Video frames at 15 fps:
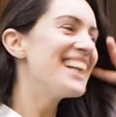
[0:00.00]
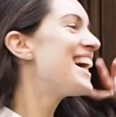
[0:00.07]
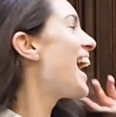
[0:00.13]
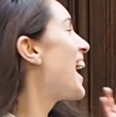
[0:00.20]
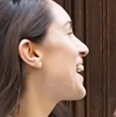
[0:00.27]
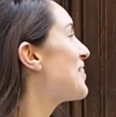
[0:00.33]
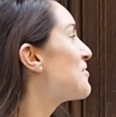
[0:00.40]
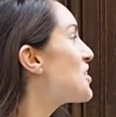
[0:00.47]

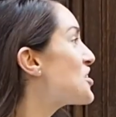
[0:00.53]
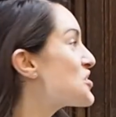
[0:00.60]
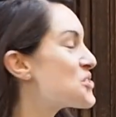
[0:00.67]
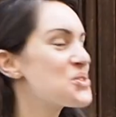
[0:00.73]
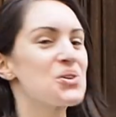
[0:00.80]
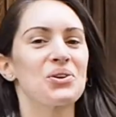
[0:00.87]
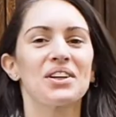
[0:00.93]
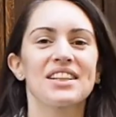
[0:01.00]
I'm
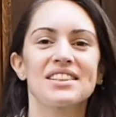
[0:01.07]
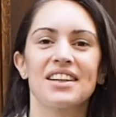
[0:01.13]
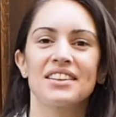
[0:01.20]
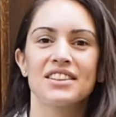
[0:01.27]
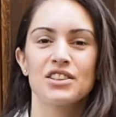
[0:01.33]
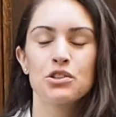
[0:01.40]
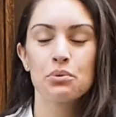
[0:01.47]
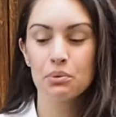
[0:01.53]
so
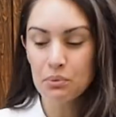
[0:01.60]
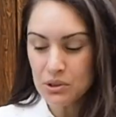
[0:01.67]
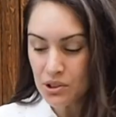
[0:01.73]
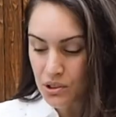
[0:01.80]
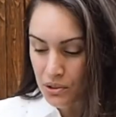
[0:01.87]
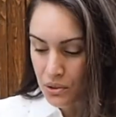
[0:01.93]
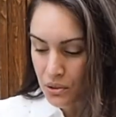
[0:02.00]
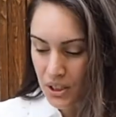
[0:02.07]
excited. So we wanted
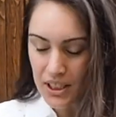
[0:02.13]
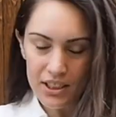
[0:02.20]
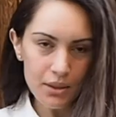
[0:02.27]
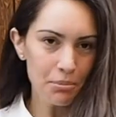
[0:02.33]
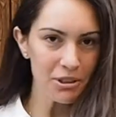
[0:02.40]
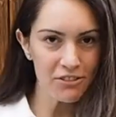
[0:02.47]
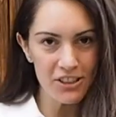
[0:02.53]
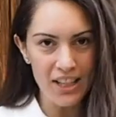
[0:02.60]
to do a little
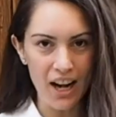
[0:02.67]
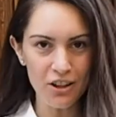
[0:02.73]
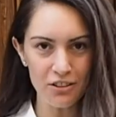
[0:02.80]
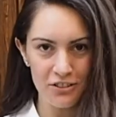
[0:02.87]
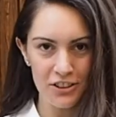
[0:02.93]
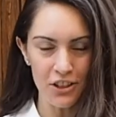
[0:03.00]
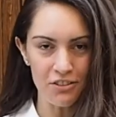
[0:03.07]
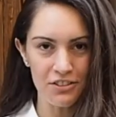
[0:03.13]
bit of an
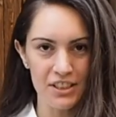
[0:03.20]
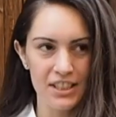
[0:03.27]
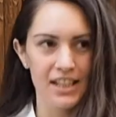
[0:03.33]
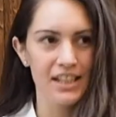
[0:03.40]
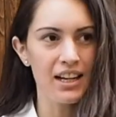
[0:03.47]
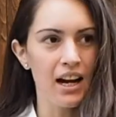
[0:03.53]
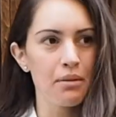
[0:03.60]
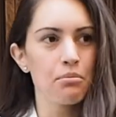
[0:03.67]
outfit of the
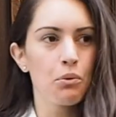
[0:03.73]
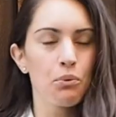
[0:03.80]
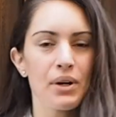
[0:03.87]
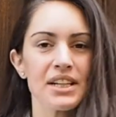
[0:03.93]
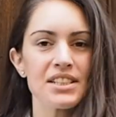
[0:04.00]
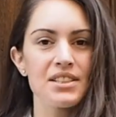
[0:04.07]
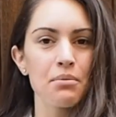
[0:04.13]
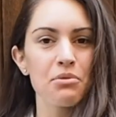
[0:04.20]
day. I'm
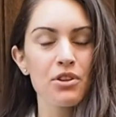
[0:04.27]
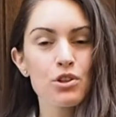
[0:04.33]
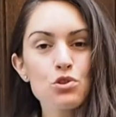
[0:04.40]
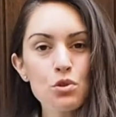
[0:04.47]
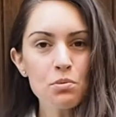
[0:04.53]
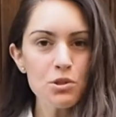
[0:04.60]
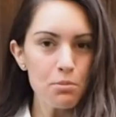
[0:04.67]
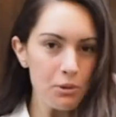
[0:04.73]
wearing something
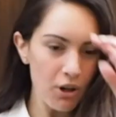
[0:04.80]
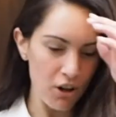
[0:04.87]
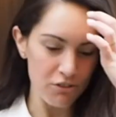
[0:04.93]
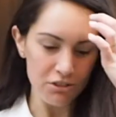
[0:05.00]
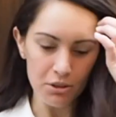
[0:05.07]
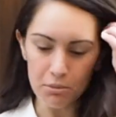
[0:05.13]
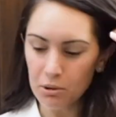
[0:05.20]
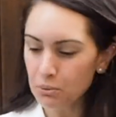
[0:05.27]
super
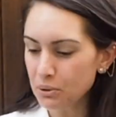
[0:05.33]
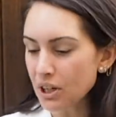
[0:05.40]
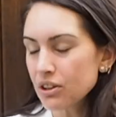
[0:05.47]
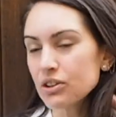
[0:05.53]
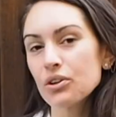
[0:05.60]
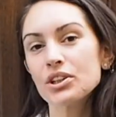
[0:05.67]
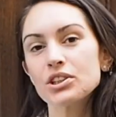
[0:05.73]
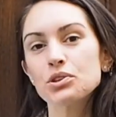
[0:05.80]
comfortable. We are
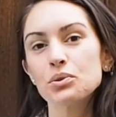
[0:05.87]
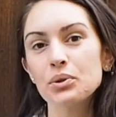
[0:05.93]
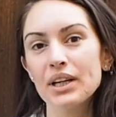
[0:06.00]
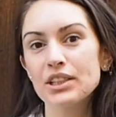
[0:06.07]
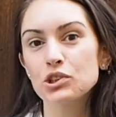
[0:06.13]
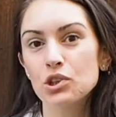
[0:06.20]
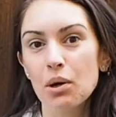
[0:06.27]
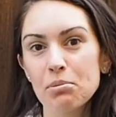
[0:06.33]
going to a
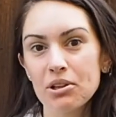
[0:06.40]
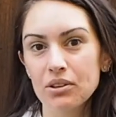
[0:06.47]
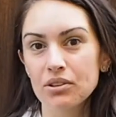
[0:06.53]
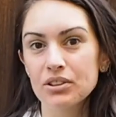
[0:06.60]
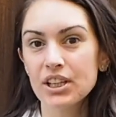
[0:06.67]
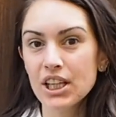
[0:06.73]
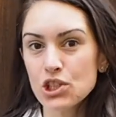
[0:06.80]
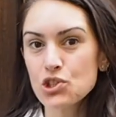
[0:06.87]
tropical
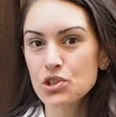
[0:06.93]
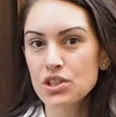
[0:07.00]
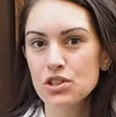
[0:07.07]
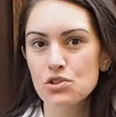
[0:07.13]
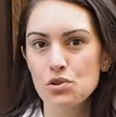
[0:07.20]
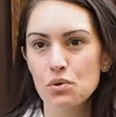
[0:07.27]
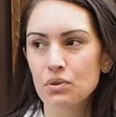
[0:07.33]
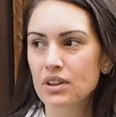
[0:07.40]
location, and
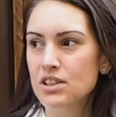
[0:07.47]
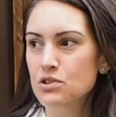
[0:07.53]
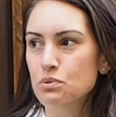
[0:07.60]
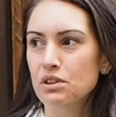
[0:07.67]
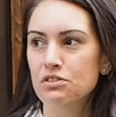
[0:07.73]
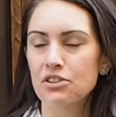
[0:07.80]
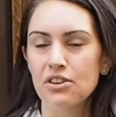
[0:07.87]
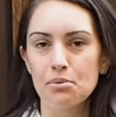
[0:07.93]
so let's
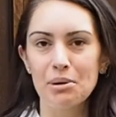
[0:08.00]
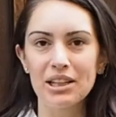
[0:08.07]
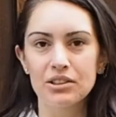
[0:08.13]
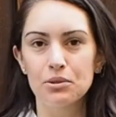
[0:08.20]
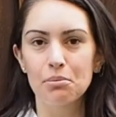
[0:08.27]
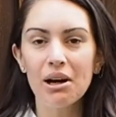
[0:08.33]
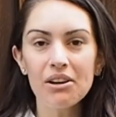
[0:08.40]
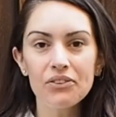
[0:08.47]
wait for the bike
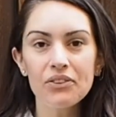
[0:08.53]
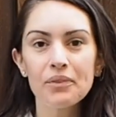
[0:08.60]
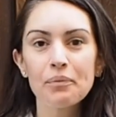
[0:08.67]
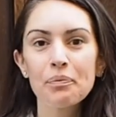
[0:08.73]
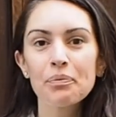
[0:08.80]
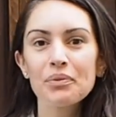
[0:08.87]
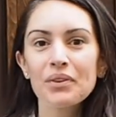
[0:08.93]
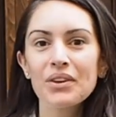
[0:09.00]
to pass.
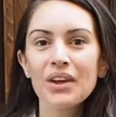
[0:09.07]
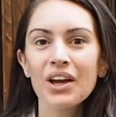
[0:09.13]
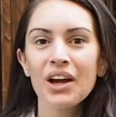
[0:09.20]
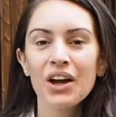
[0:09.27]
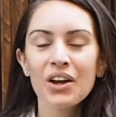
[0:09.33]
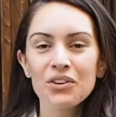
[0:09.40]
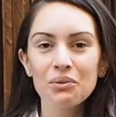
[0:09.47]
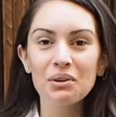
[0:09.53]

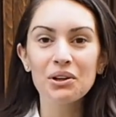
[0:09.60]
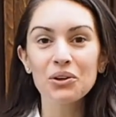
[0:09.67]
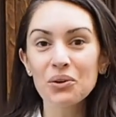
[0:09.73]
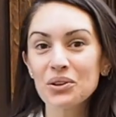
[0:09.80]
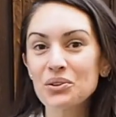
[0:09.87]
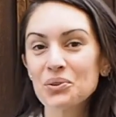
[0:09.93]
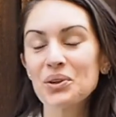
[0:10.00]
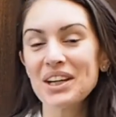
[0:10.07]
We're
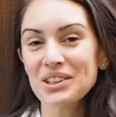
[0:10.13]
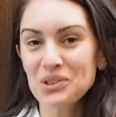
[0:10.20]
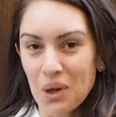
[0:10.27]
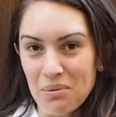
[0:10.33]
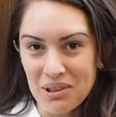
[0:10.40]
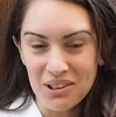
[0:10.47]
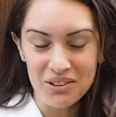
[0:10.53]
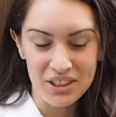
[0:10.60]
going to a
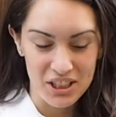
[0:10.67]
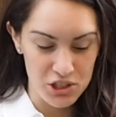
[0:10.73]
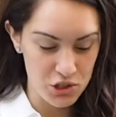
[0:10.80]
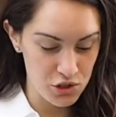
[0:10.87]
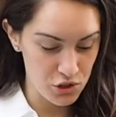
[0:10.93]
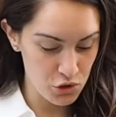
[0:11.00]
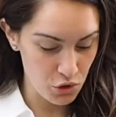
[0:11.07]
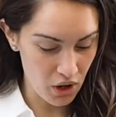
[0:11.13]
tropical
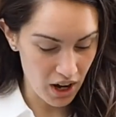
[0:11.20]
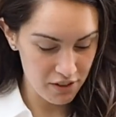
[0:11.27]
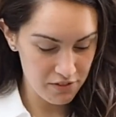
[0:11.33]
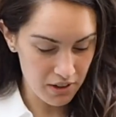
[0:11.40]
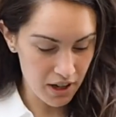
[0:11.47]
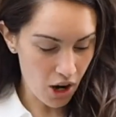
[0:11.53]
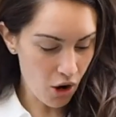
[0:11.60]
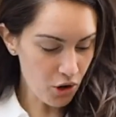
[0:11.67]
location, so I'm
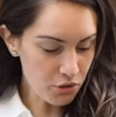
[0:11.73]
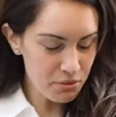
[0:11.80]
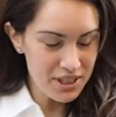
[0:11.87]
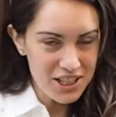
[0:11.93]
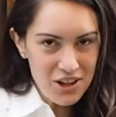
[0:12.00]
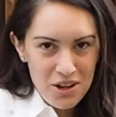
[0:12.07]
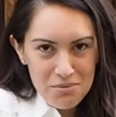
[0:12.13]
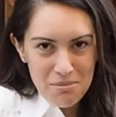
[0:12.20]

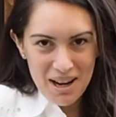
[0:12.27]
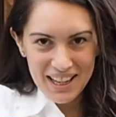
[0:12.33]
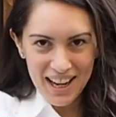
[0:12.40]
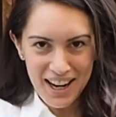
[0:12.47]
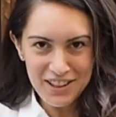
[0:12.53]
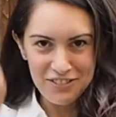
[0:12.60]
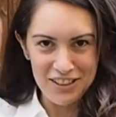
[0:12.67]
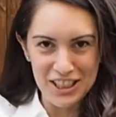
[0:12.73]
already on my
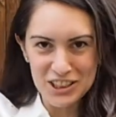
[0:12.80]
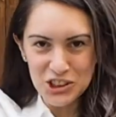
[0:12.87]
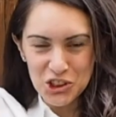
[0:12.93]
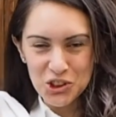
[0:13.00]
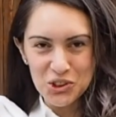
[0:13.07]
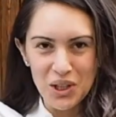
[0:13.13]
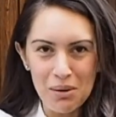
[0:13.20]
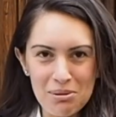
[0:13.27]
kind of like
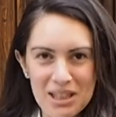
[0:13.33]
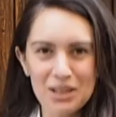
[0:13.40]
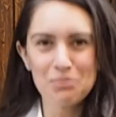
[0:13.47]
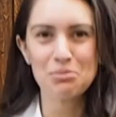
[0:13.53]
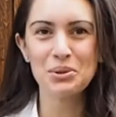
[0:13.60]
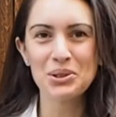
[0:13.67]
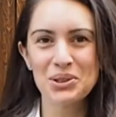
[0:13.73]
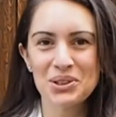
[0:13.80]
tropical
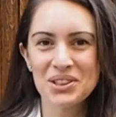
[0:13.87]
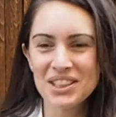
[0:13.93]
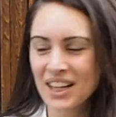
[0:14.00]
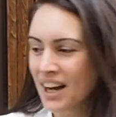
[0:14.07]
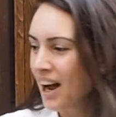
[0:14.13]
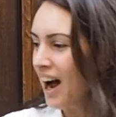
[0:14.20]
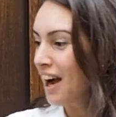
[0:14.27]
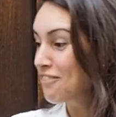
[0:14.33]
mood.
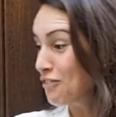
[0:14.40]
I've